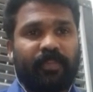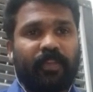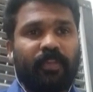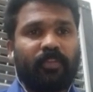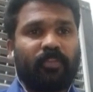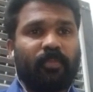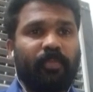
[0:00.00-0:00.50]

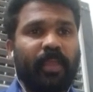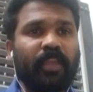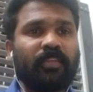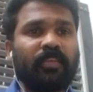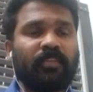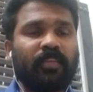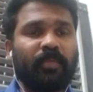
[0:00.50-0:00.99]
To make
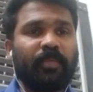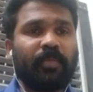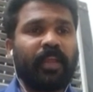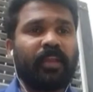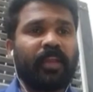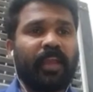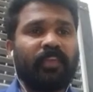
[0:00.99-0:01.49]
the
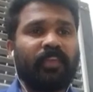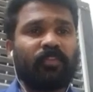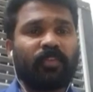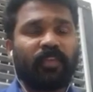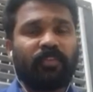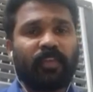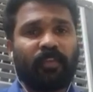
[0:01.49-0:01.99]
submarine rise to
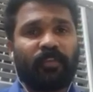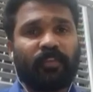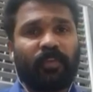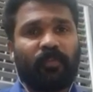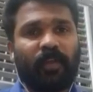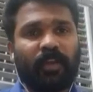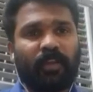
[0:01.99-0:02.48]
the surface
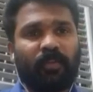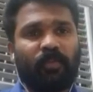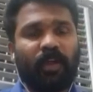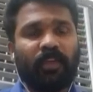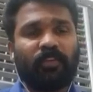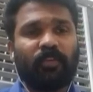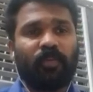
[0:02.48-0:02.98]
of water,
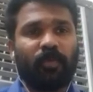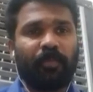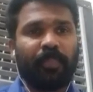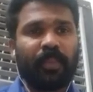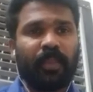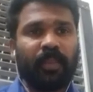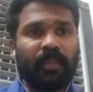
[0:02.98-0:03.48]
what to do?
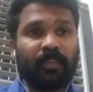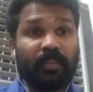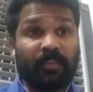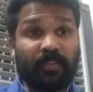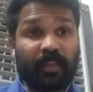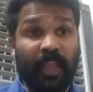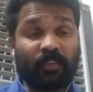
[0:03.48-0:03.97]
These
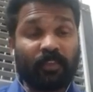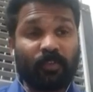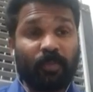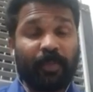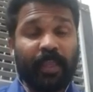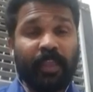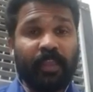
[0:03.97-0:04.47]
tanks will
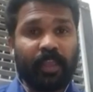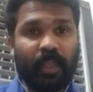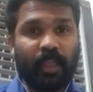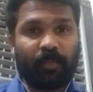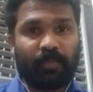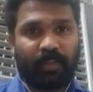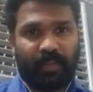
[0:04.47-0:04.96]
be
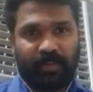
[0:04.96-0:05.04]
emptied.